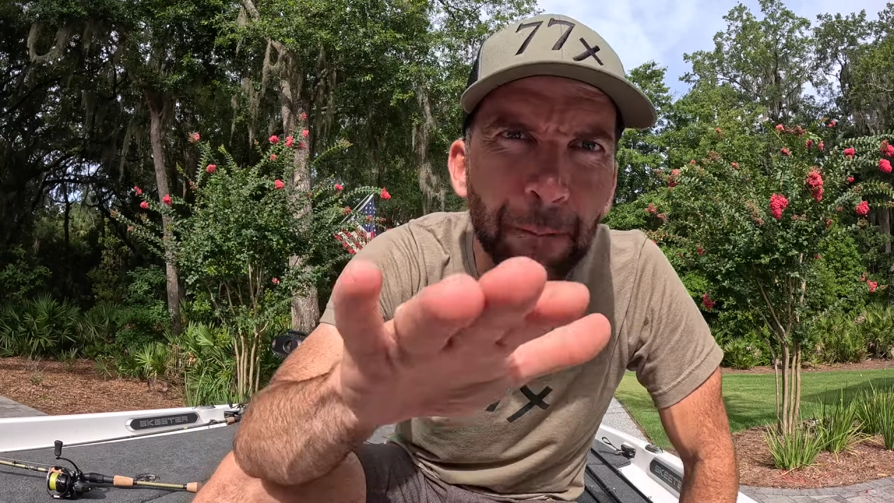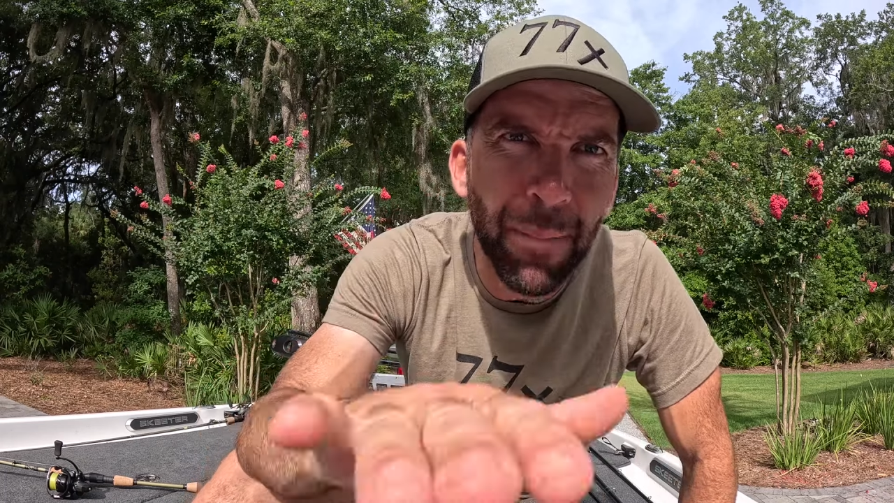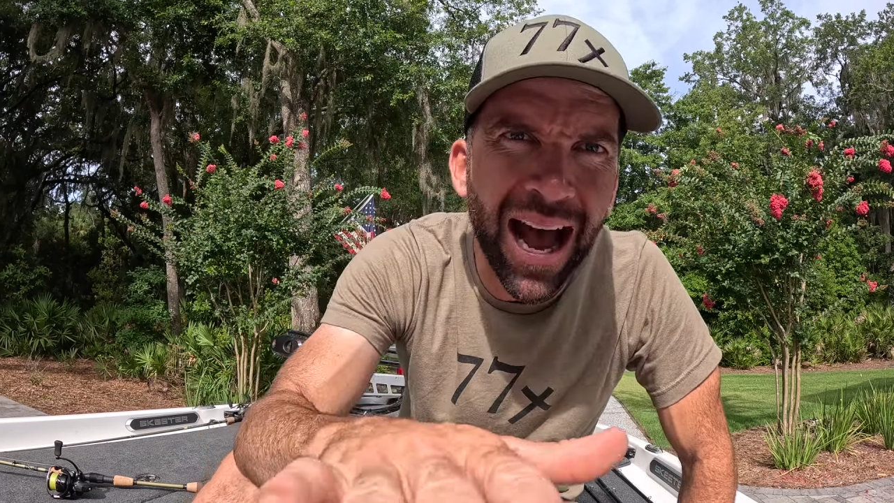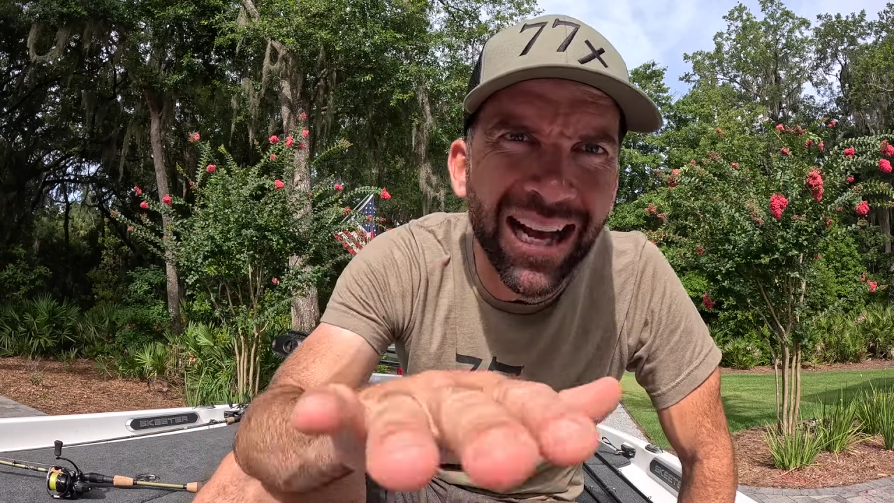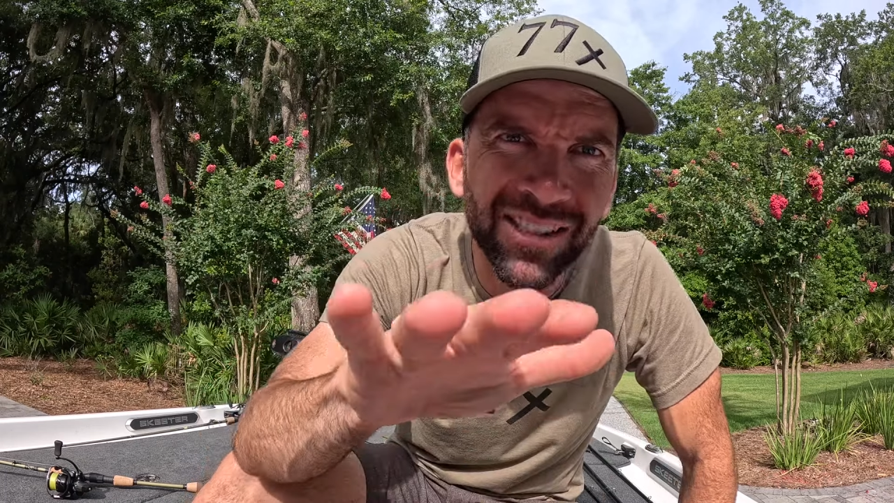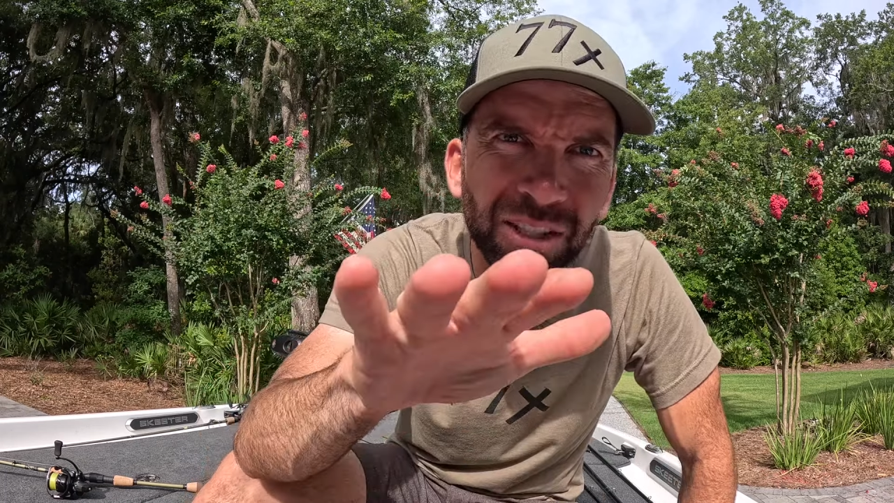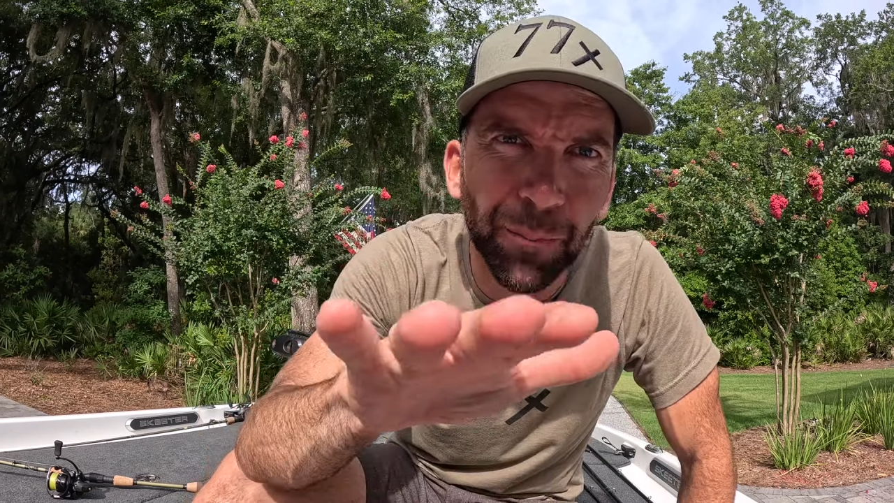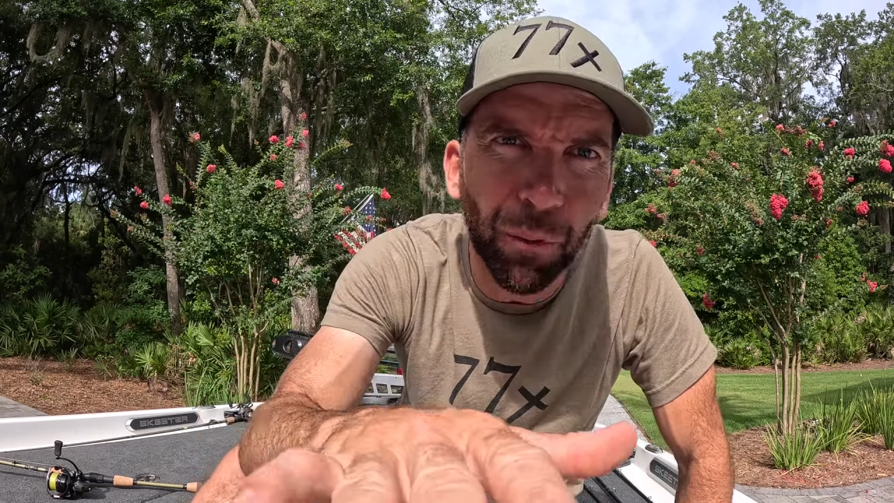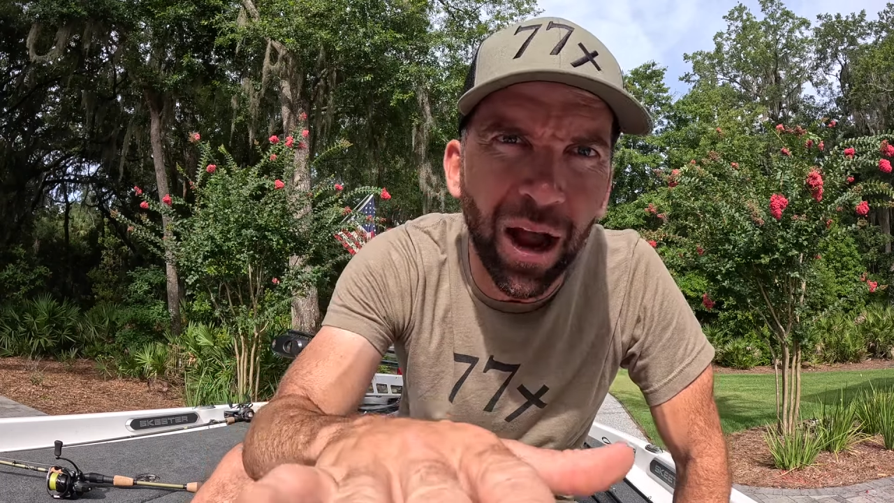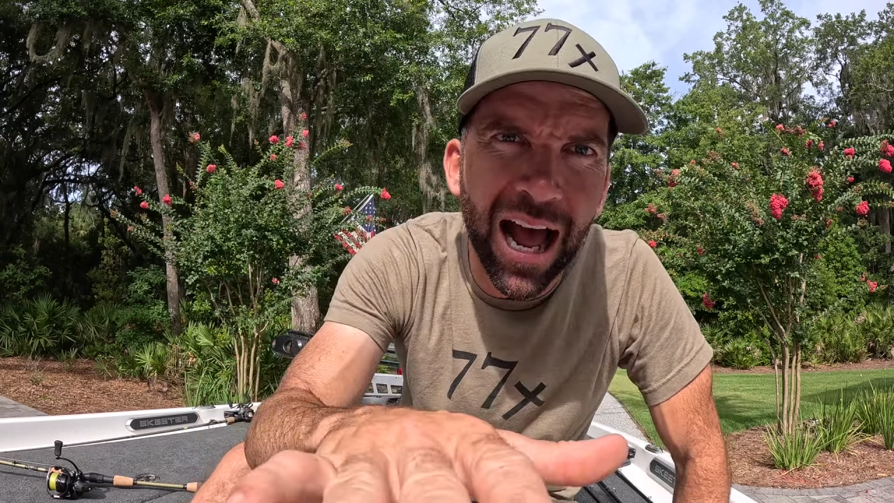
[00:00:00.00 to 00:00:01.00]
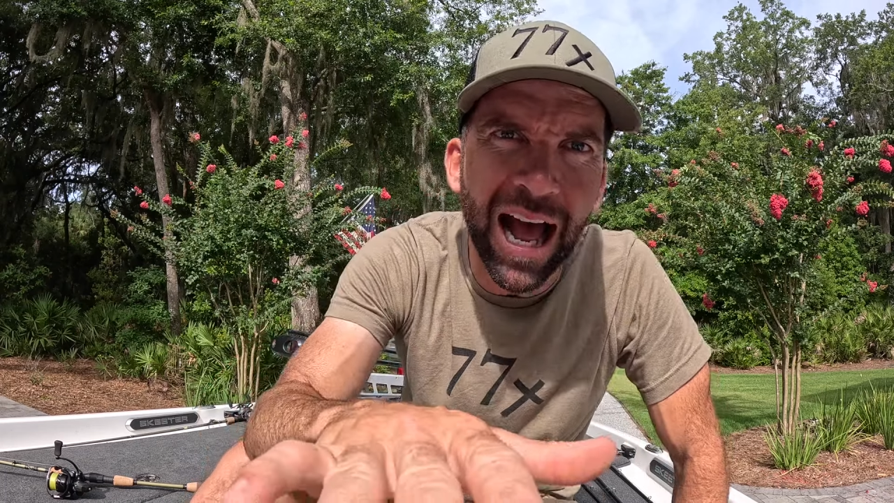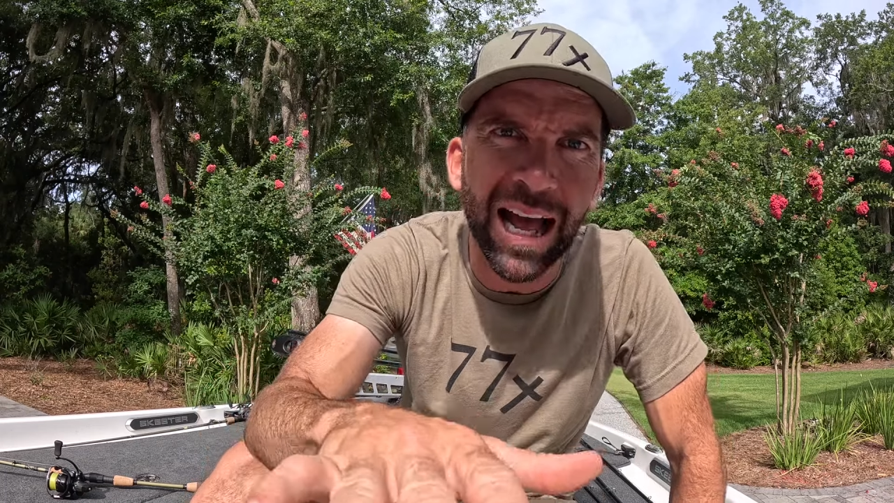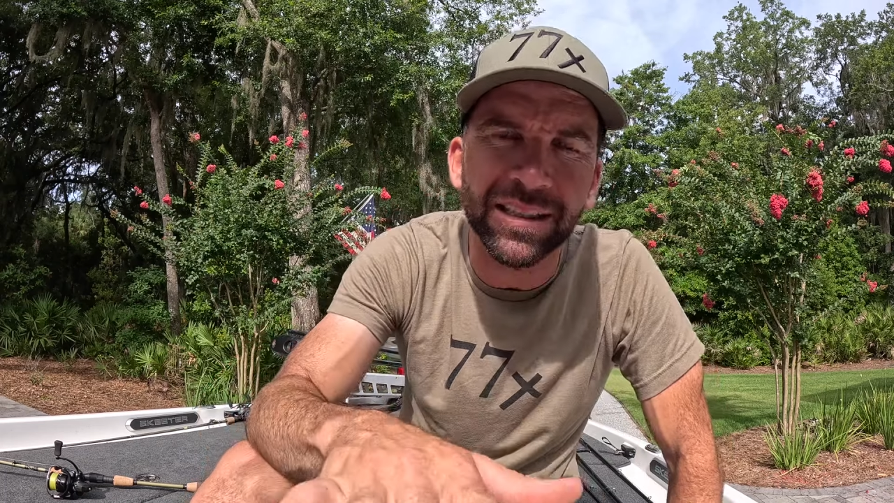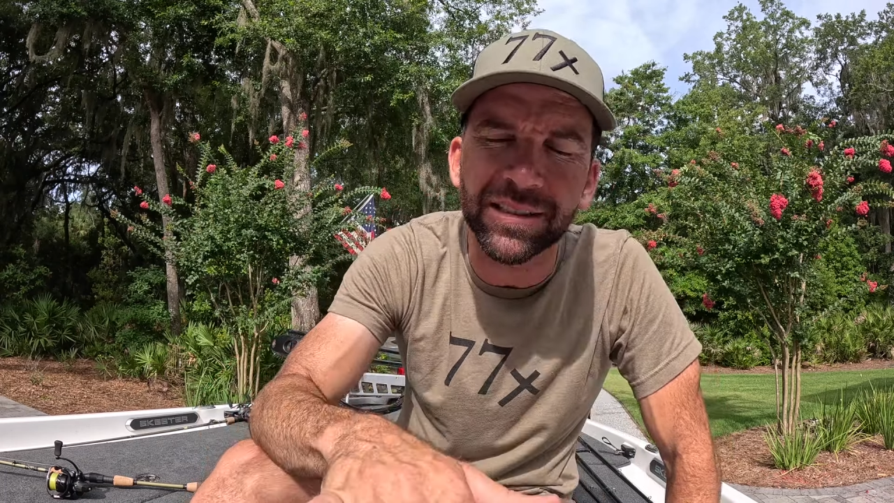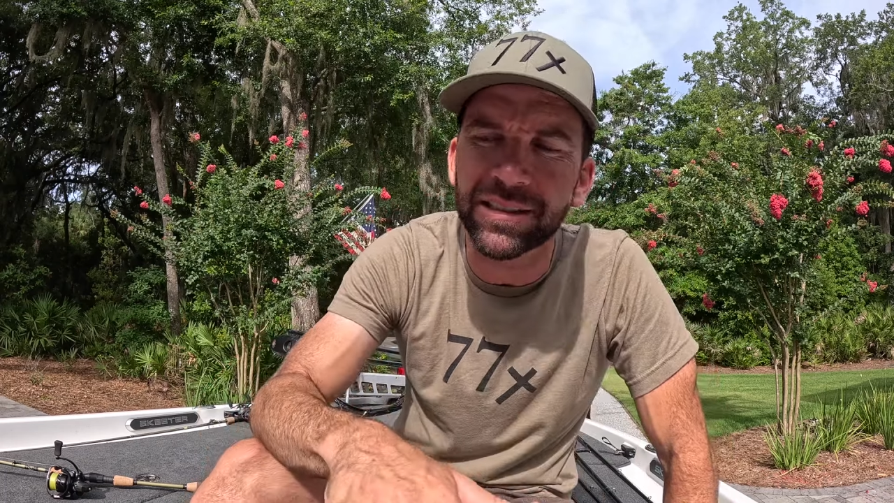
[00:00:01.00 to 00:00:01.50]
by
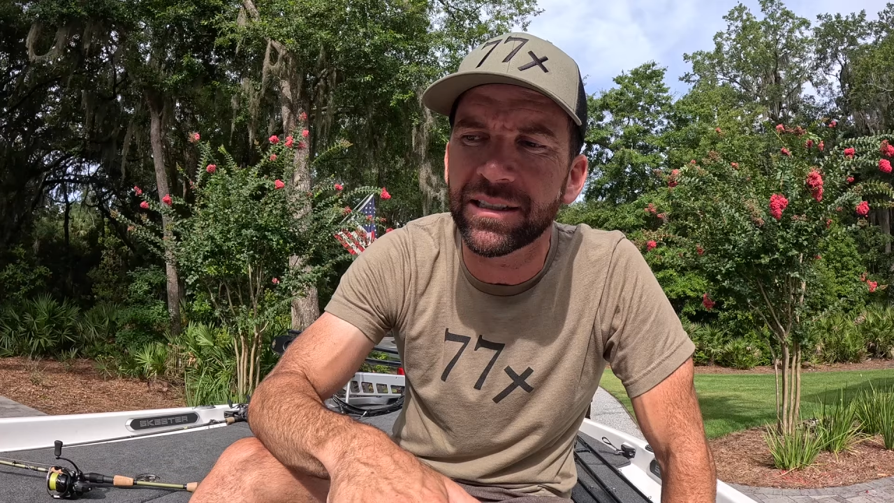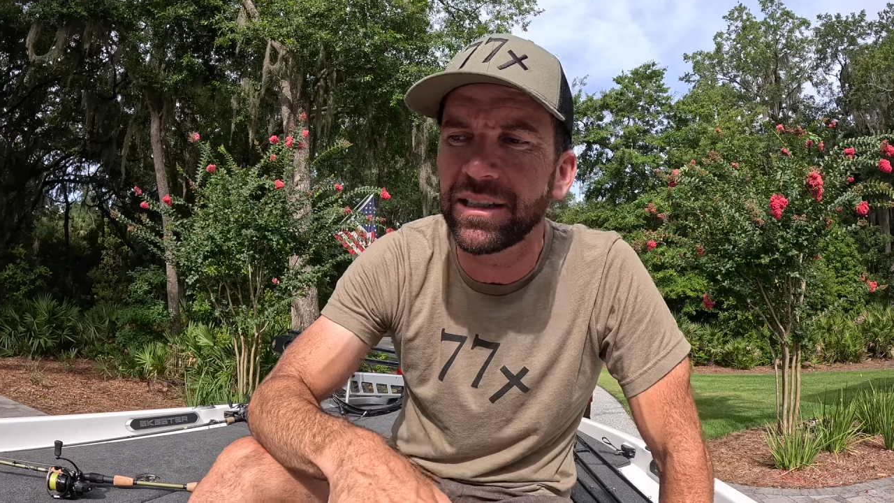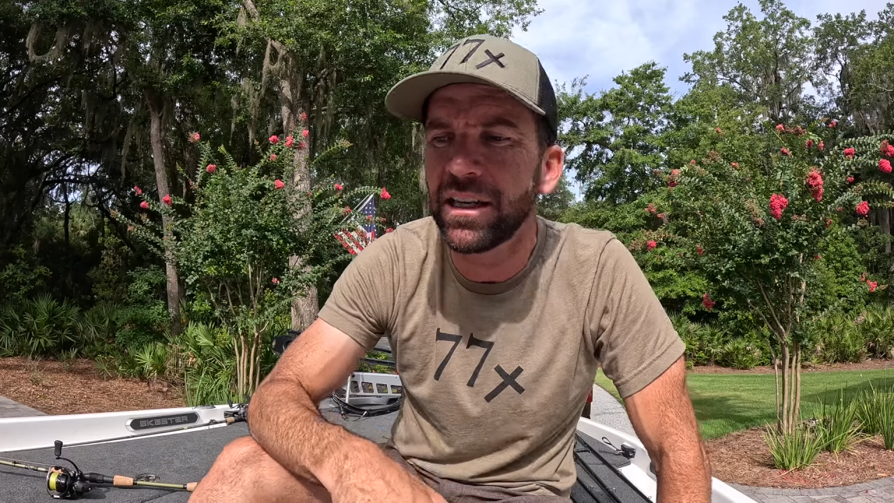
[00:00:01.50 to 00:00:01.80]
surprise,